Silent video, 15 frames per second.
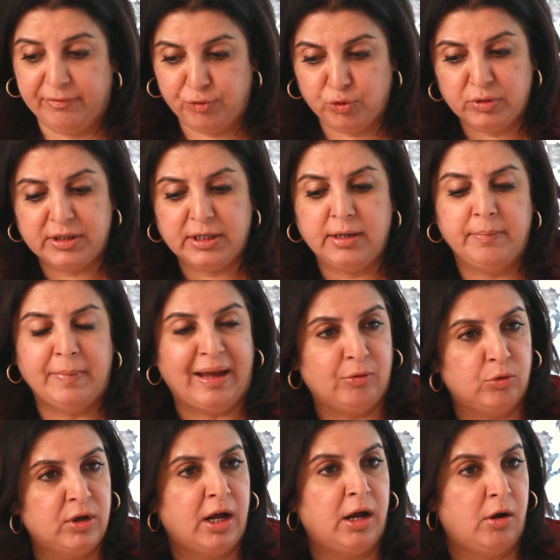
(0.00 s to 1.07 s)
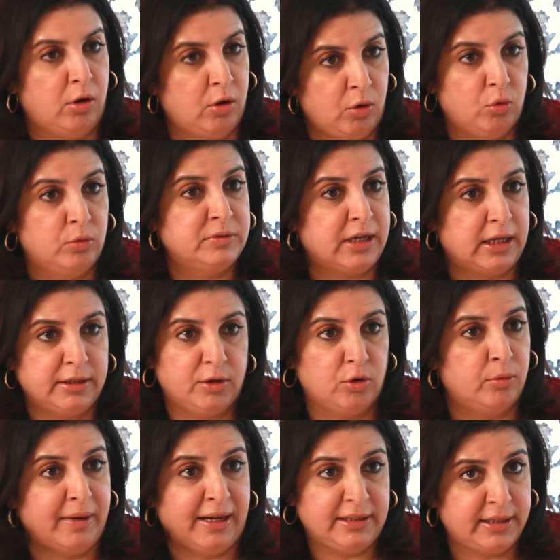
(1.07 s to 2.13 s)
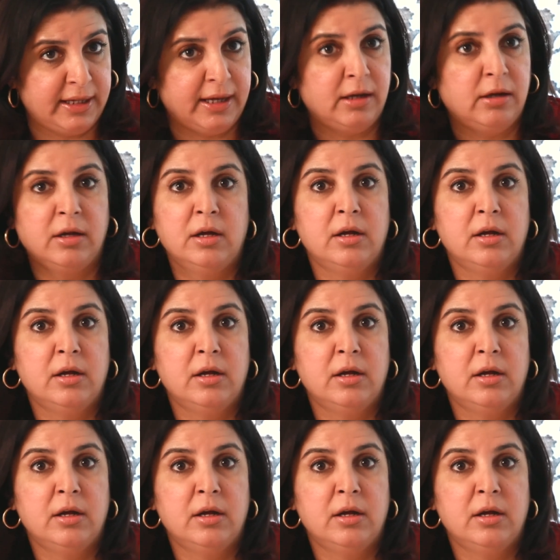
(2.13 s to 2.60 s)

If you see Mehuna or Om Shanti Om, I think